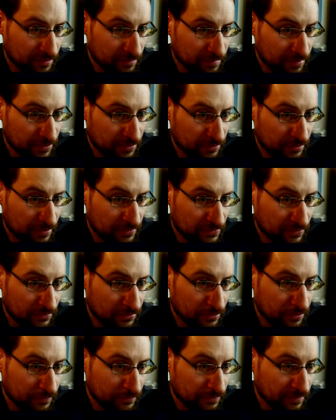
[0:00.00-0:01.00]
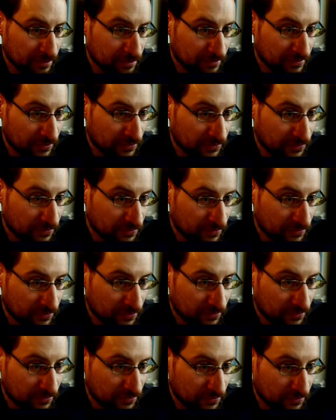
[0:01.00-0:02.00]
be trusted to configure
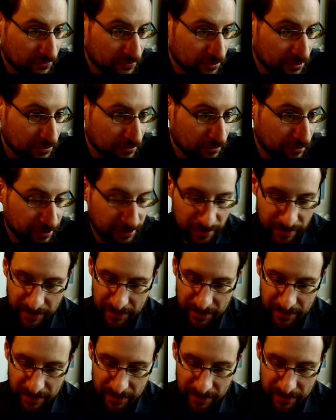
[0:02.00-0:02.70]
this shit correctly.